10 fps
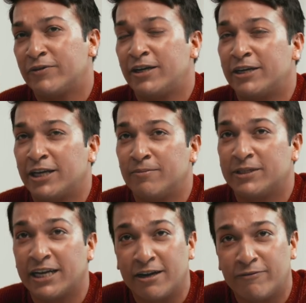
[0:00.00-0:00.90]
failed attempt,
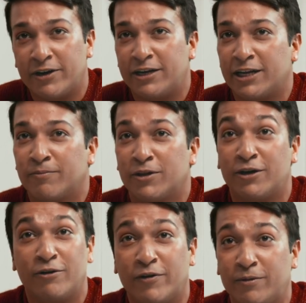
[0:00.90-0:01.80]
second failed attempt,
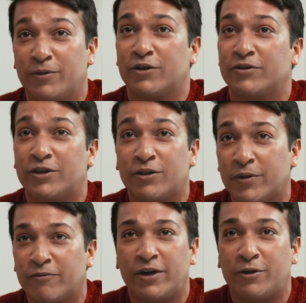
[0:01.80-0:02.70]
third one because of
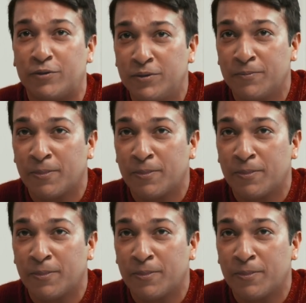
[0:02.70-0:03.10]
earthquake we had to